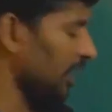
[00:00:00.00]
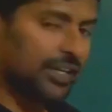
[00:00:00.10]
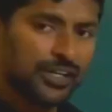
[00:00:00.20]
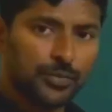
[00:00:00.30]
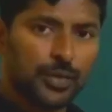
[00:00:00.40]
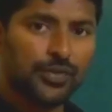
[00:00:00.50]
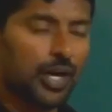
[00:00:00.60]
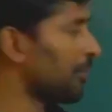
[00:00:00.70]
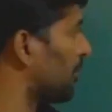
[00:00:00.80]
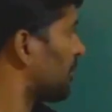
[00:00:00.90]
can guess from the
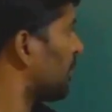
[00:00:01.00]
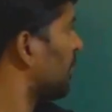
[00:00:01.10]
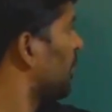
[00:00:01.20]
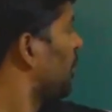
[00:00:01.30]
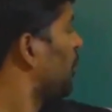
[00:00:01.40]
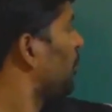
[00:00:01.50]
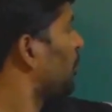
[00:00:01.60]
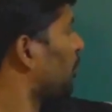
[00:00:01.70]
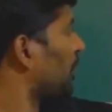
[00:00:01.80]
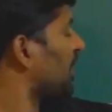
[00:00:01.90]
options. We
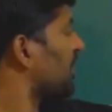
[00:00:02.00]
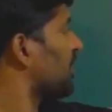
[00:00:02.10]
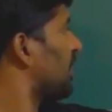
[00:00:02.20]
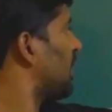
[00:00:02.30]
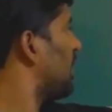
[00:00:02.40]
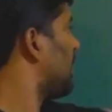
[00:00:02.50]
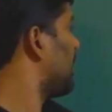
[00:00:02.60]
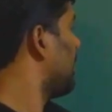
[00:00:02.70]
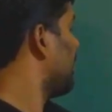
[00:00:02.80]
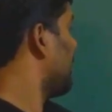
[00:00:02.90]
know rotational
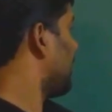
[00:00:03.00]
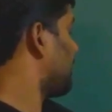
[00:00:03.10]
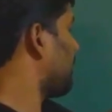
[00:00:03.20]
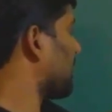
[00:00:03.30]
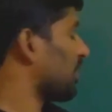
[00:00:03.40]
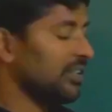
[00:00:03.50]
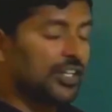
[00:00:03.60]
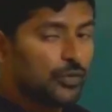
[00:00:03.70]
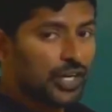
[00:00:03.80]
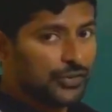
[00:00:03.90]
spectra, they
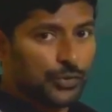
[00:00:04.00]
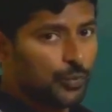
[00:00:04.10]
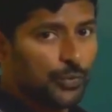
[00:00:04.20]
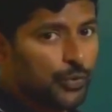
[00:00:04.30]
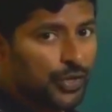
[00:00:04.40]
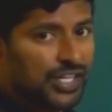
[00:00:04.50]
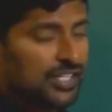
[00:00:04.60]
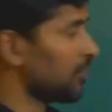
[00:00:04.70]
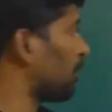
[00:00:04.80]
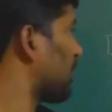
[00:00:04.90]
do not show pure
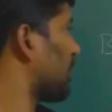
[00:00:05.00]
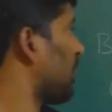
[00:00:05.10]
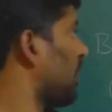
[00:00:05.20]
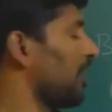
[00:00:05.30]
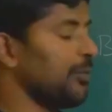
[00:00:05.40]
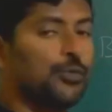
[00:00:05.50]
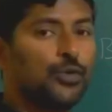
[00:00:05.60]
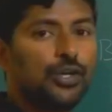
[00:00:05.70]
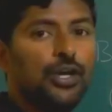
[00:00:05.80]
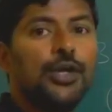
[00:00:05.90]
rotational spectra and
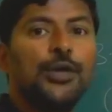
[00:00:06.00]
pure